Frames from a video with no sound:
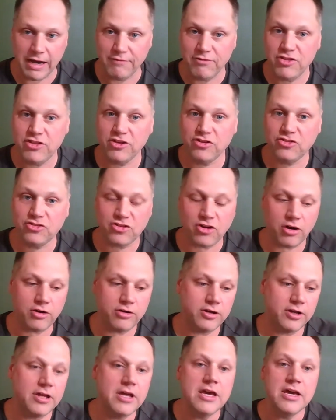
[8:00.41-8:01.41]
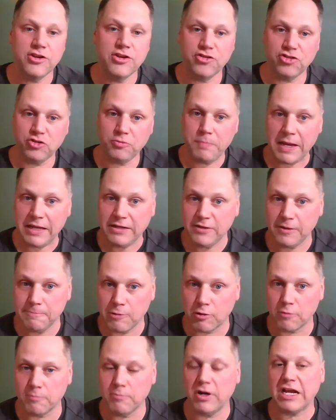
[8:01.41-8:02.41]
Everything's starting to, you're spending
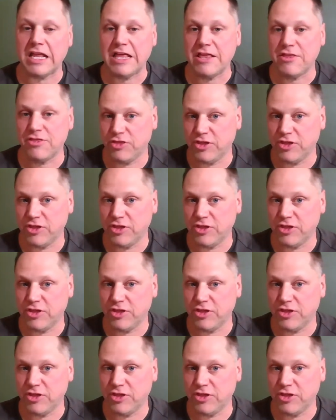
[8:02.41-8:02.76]
more money,